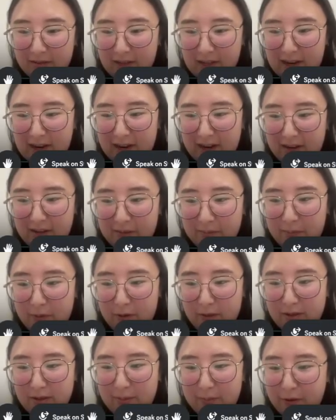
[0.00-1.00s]
And
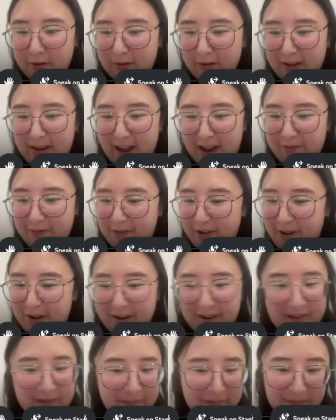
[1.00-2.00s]
most importantly, have
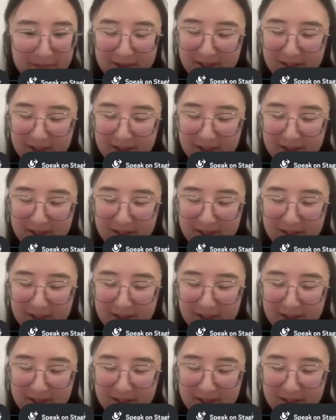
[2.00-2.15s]
fun.